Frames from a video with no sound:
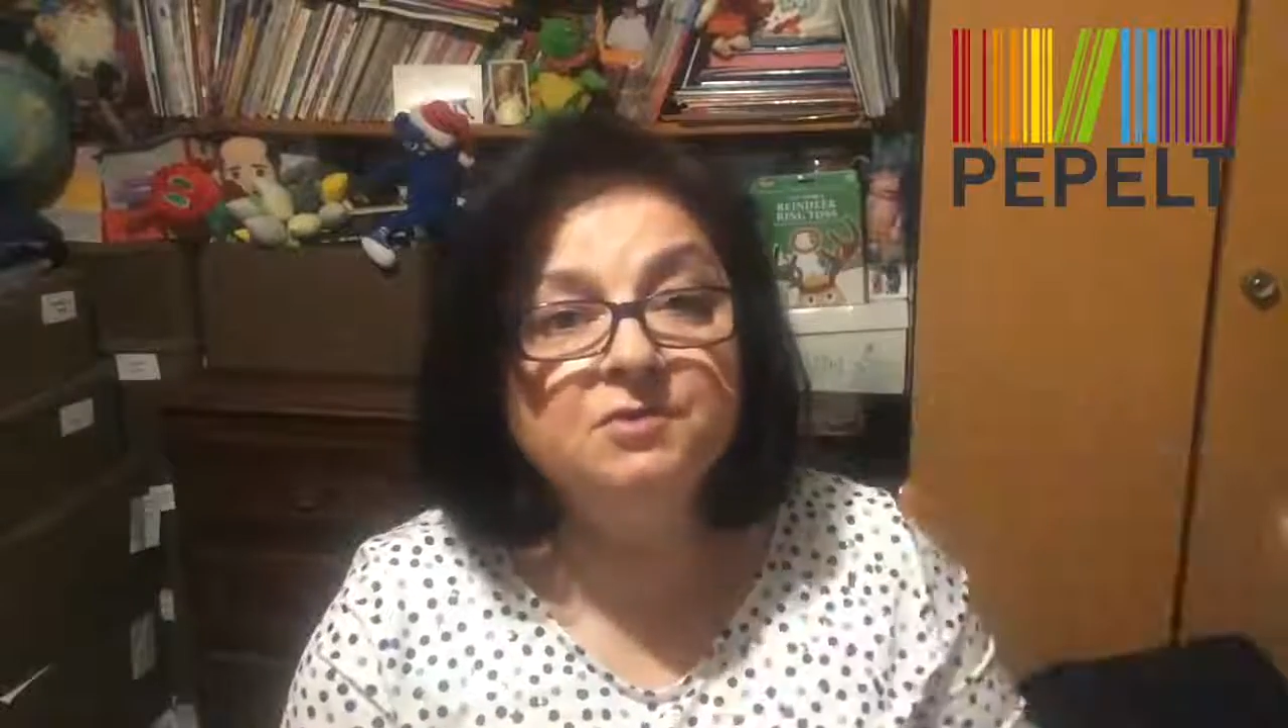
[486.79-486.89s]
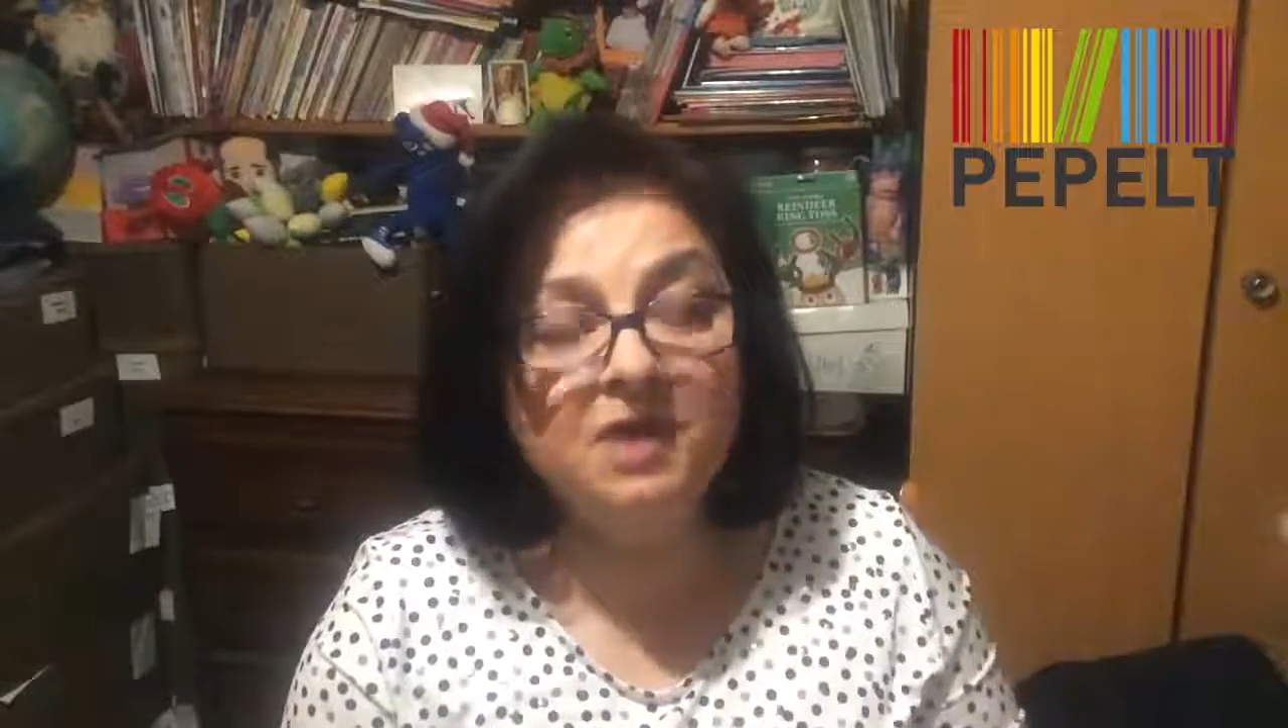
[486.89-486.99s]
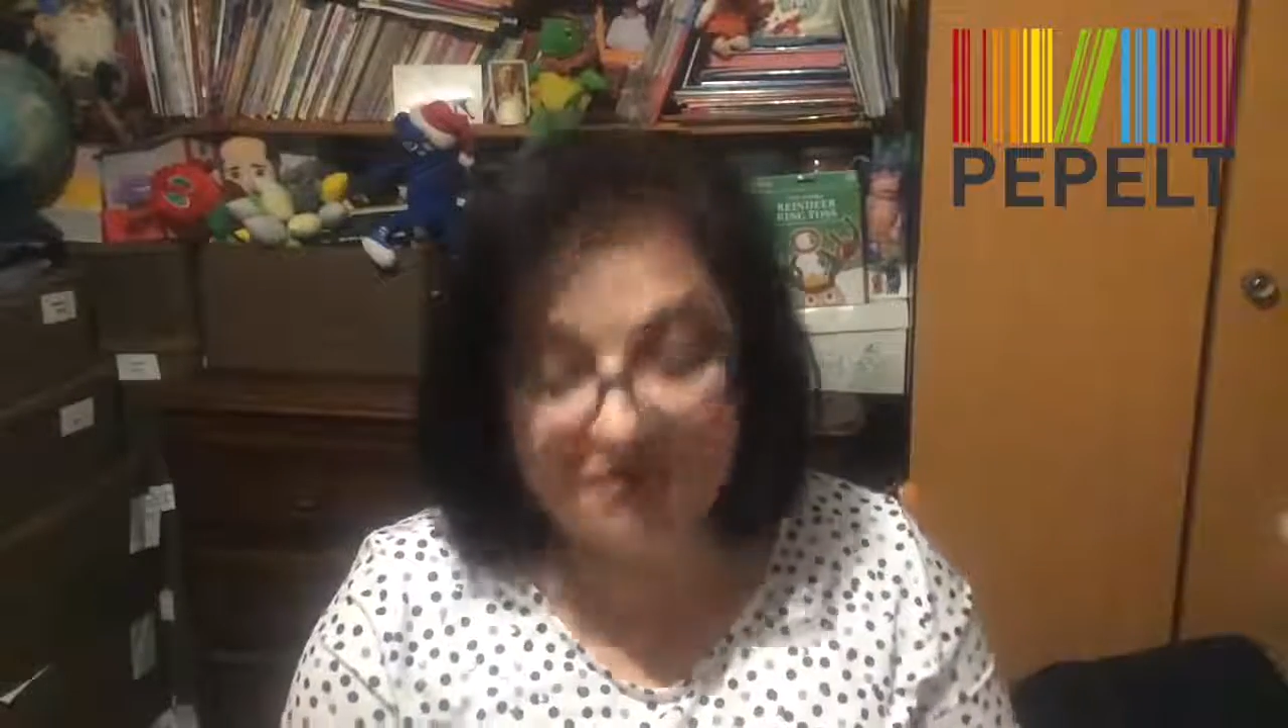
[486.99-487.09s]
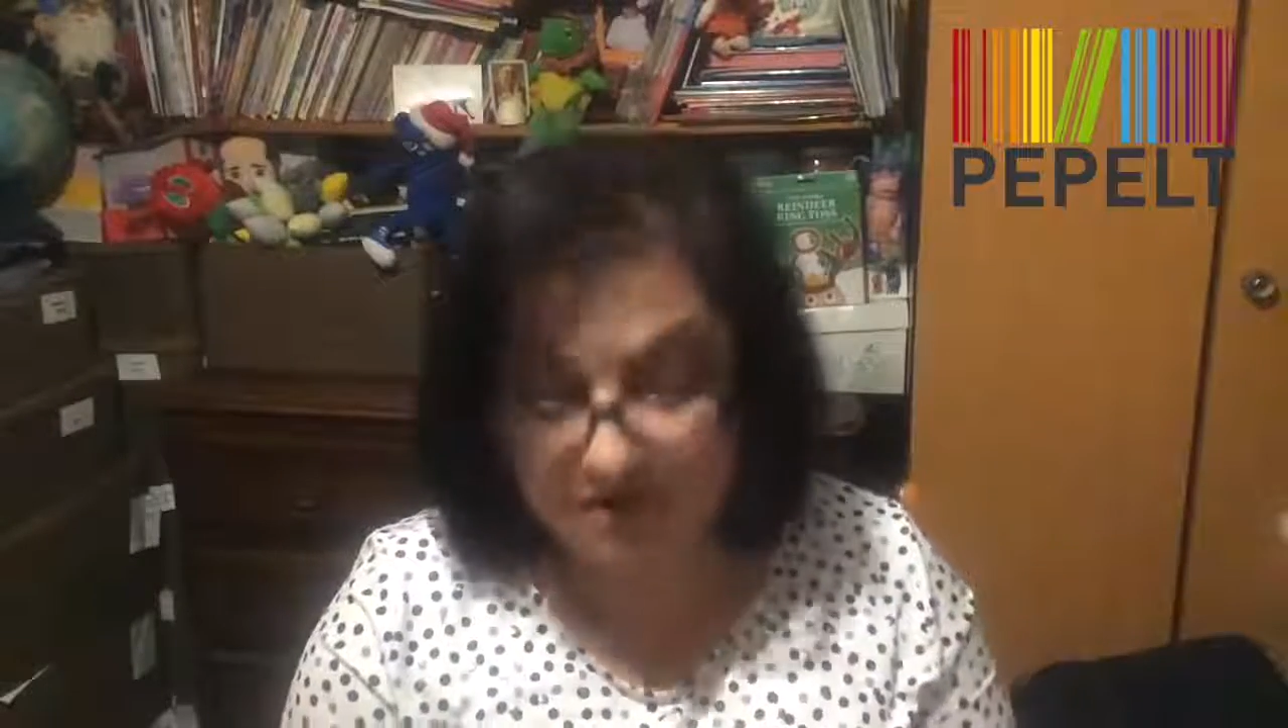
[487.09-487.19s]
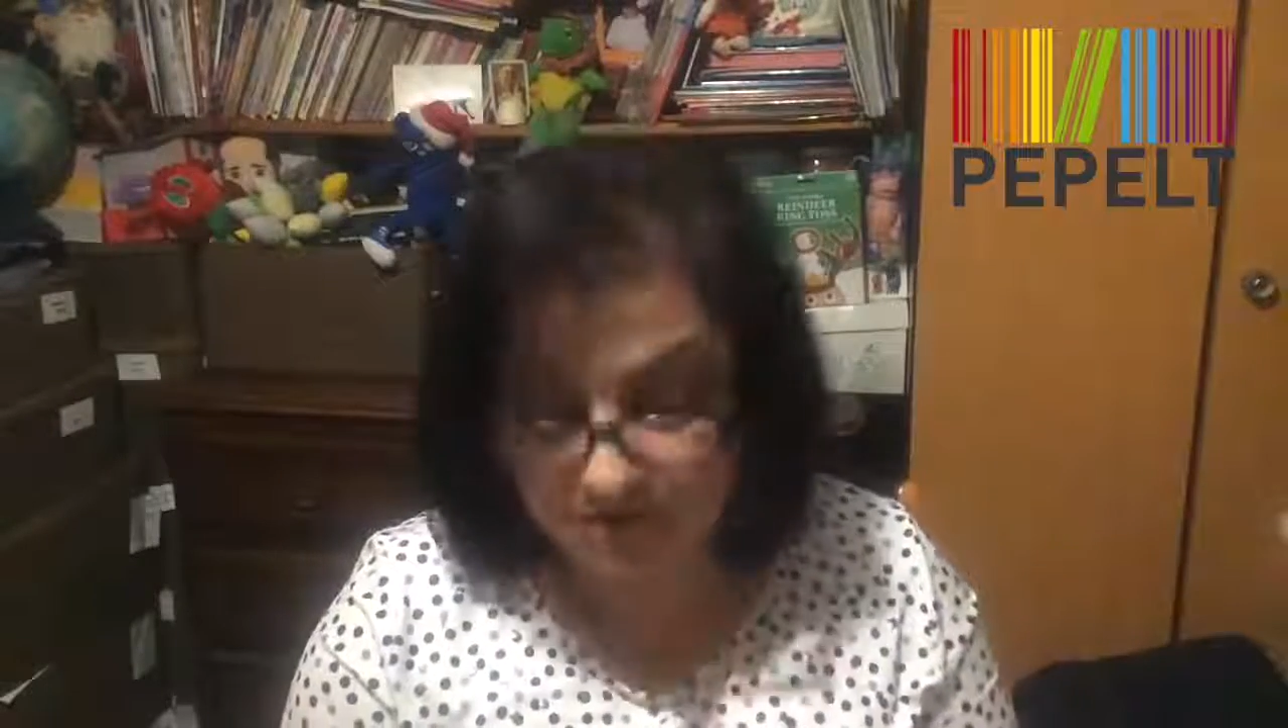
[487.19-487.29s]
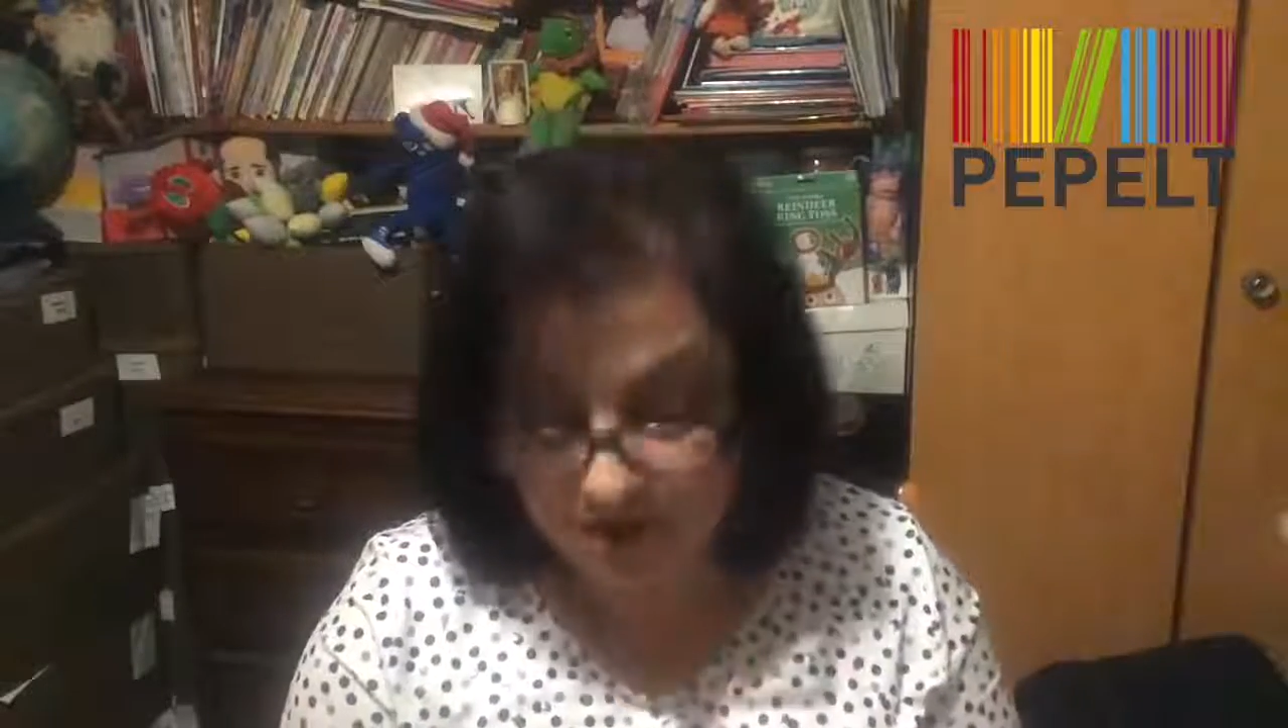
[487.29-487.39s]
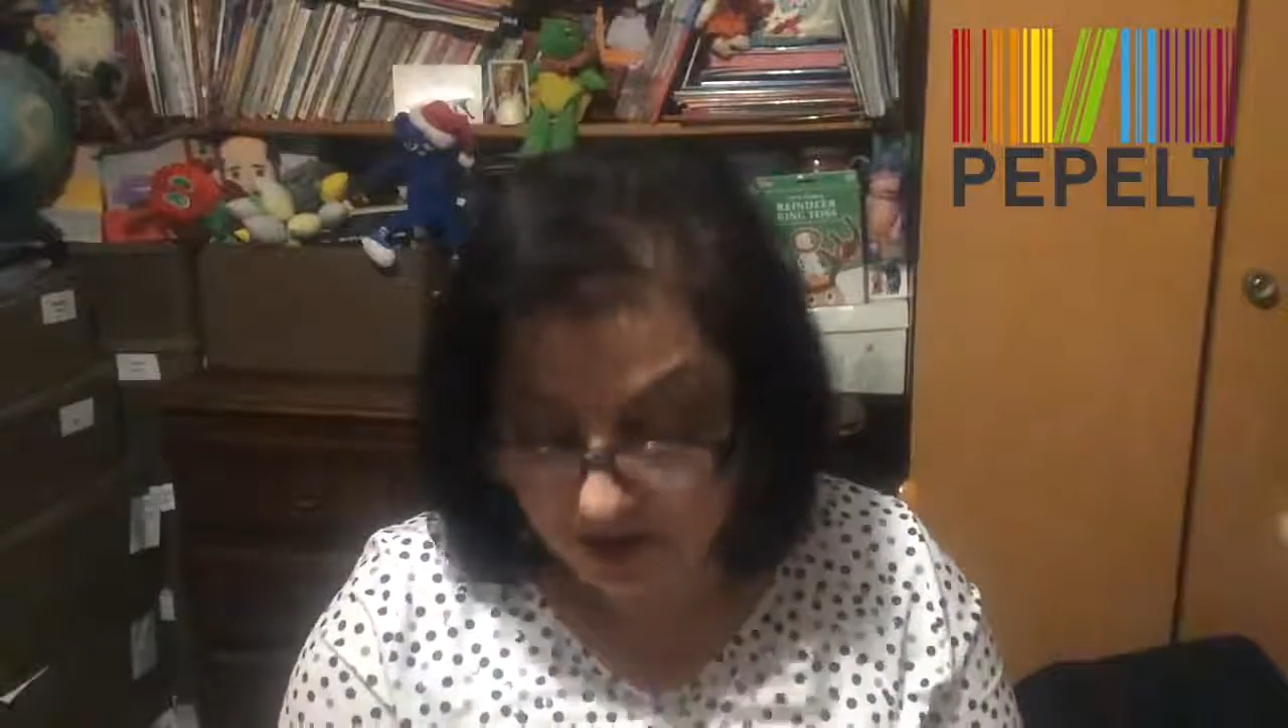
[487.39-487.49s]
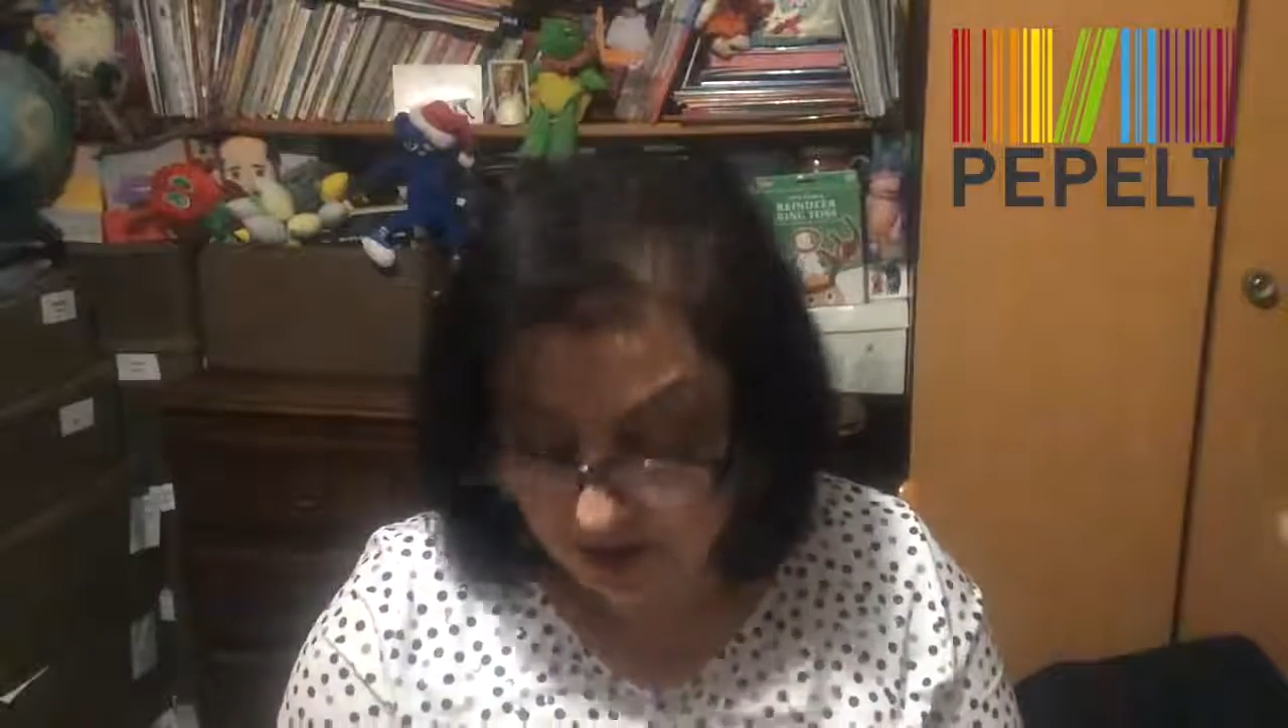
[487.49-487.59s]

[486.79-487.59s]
together,